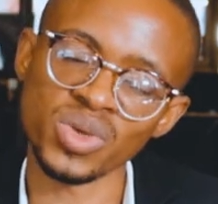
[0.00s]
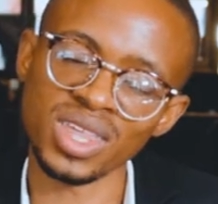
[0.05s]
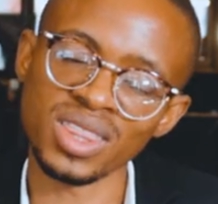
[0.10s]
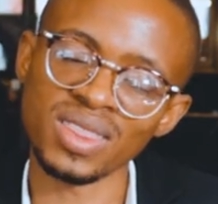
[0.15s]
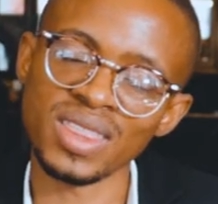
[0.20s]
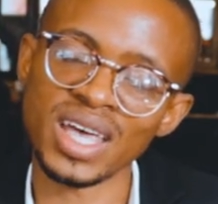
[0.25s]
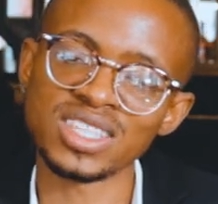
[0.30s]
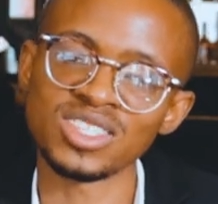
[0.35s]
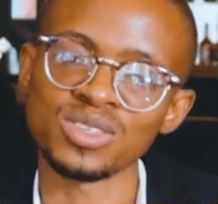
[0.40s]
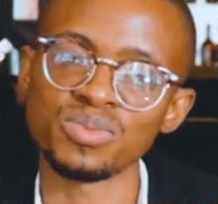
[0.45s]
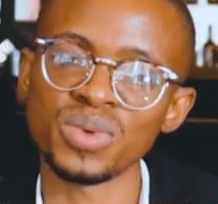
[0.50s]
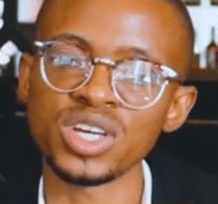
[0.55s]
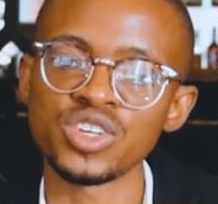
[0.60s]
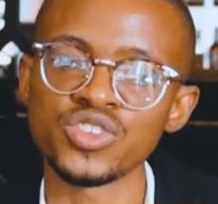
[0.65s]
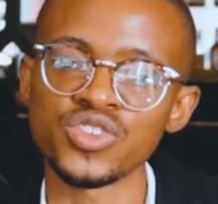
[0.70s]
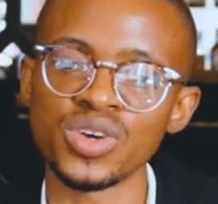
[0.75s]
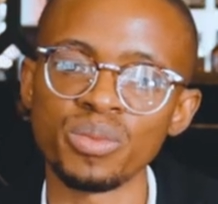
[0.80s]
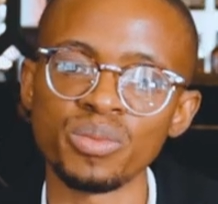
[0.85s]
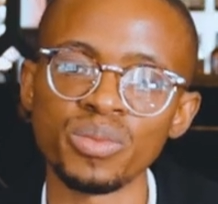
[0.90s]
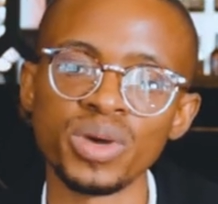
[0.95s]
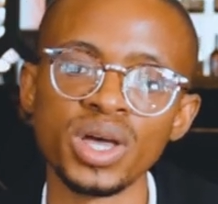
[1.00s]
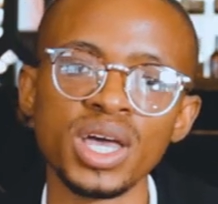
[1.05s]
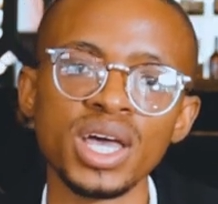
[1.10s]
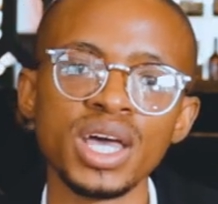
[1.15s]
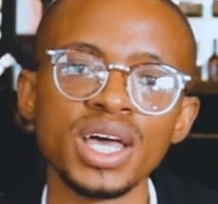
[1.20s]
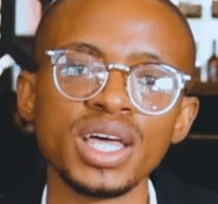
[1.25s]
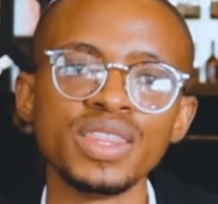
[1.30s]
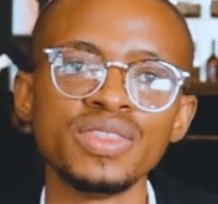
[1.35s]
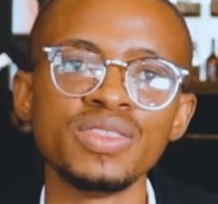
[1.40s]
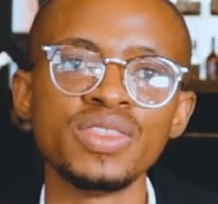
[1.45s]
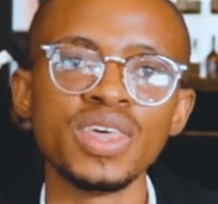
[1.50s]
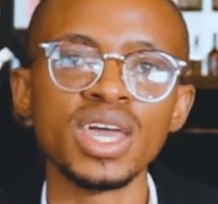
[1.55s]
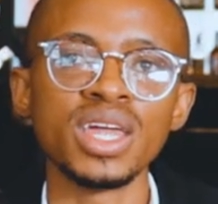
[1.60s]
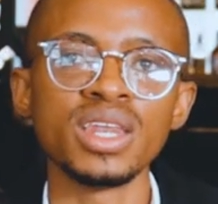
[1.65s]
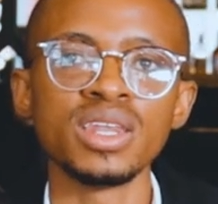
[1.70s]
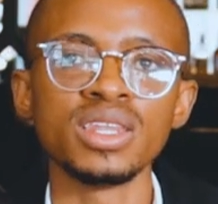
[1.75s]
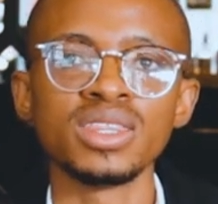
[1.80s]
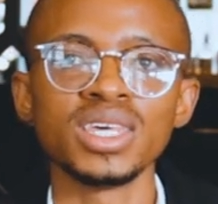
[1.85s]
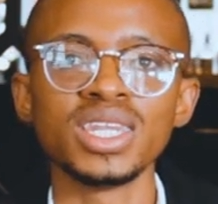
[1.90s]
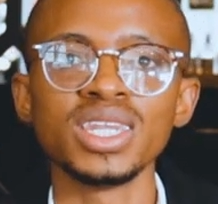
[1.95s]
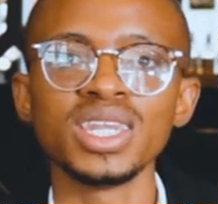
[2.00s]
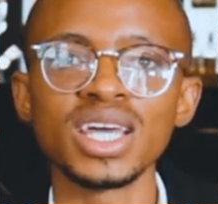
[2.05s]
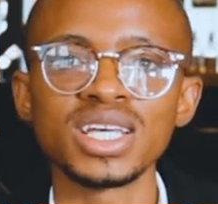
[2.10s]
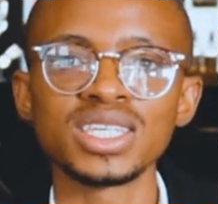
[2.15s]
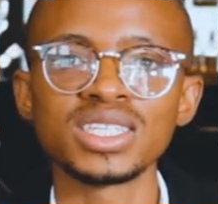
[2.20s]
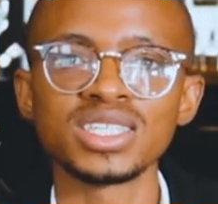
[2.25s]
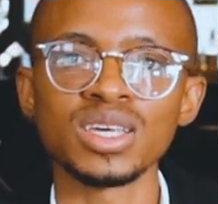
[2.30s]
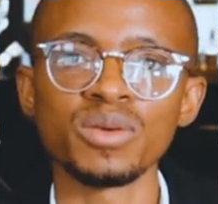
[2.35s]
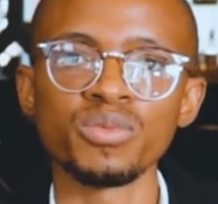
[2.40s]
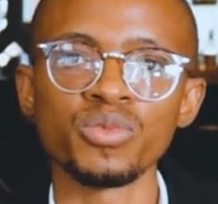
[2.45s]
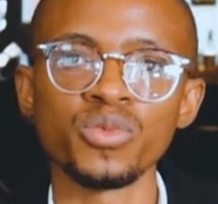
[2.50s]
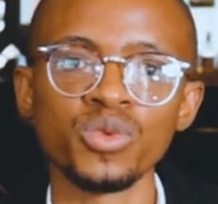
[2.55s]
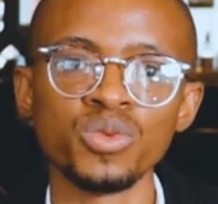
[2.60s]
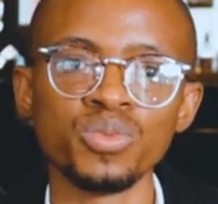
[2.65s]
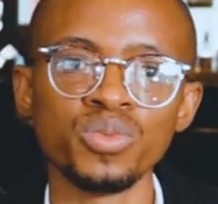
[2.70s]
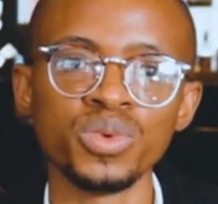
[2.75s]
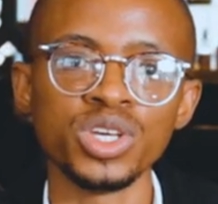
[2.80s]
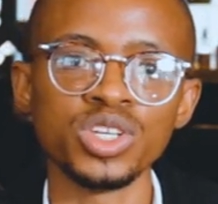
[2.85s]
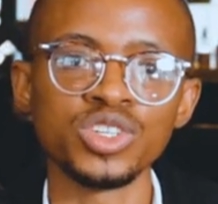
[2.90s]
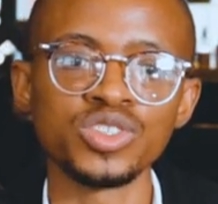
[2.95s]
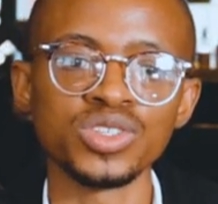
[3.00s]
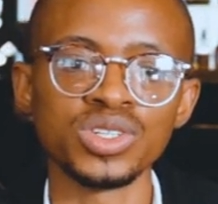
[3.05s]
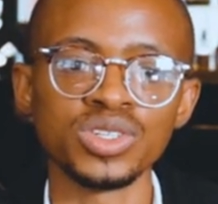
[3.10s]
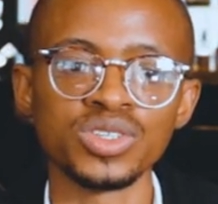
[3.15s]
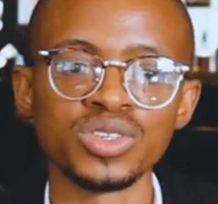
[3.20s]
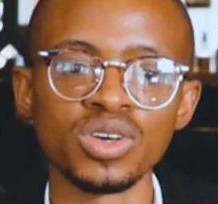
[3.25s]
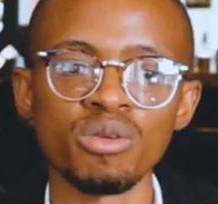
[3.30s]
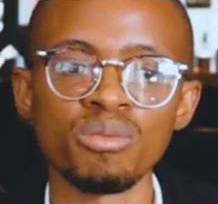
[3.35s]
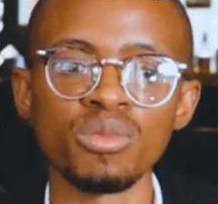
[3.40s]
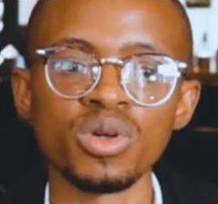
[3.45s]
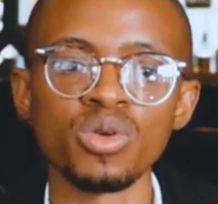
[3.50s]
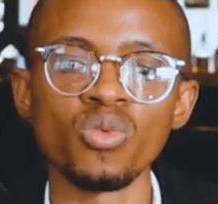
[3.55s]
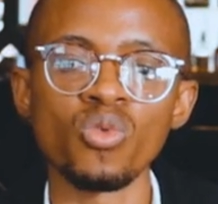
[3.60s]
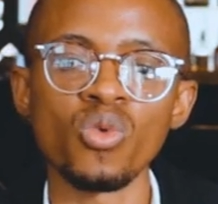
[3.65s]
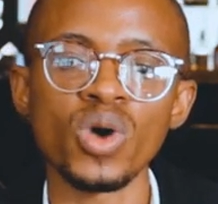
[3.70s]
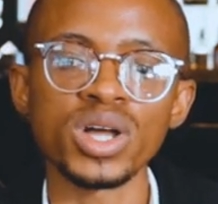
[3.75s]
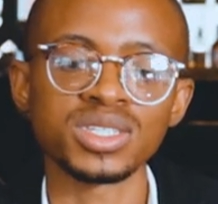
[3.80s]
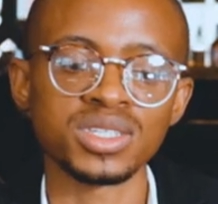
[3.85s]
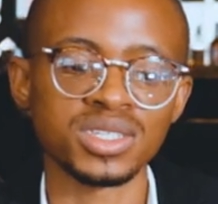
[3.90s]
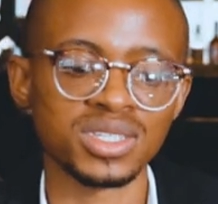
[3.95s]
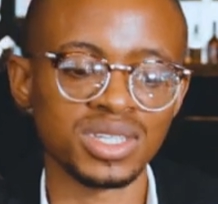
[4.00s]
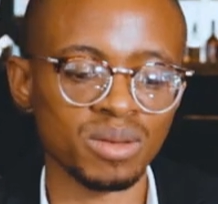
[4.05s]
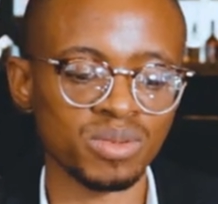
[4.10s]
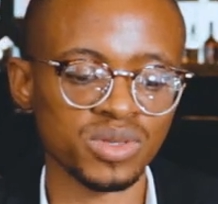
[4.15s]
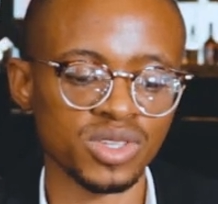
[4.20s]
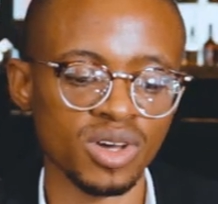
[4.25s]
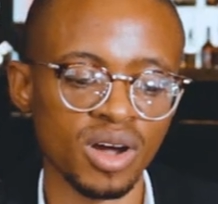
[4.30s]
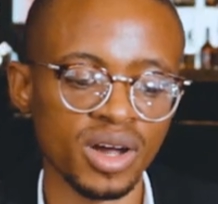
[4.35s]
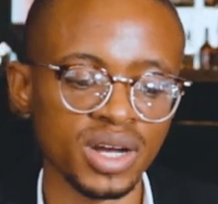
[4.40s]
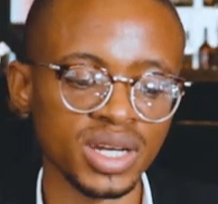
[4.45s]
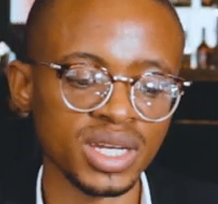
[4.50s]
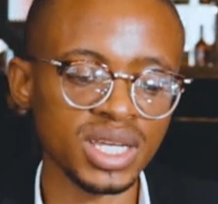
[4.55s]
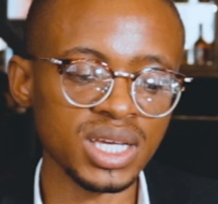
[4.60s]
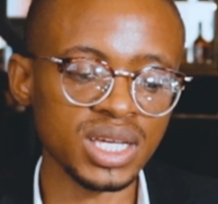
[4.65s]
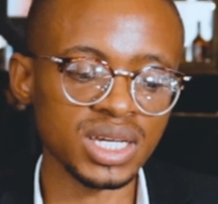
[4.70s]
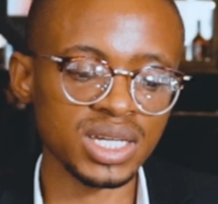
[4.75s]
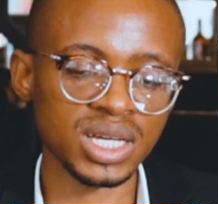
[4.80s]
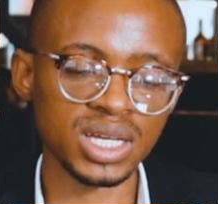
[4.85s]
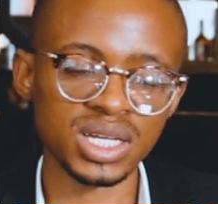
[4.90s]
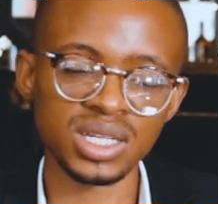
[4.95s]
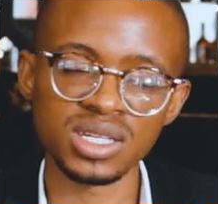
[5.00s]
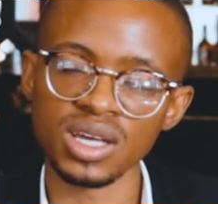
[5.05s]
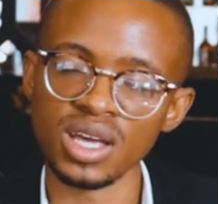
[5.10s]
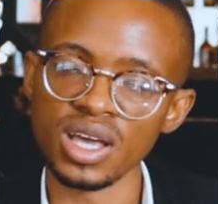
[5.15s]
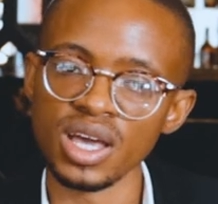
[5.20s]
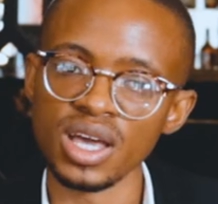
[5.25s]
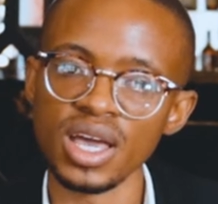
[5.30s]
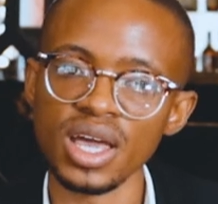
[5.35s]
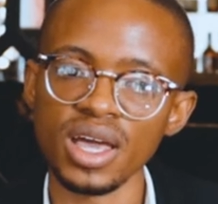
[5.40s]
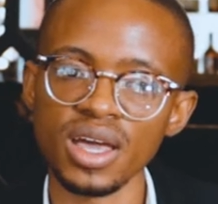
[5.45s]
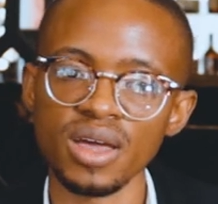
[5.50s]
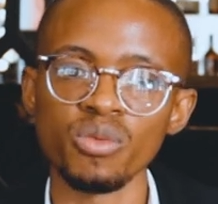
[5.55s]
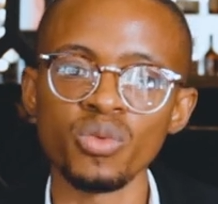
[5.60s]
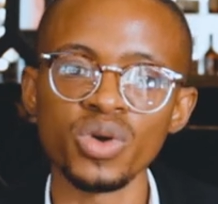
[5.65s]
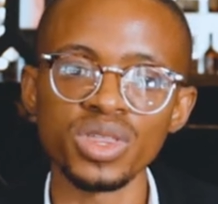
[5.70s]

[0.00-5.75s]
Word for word: within that spectrum, then the next step would be to determine what steps are needed uh,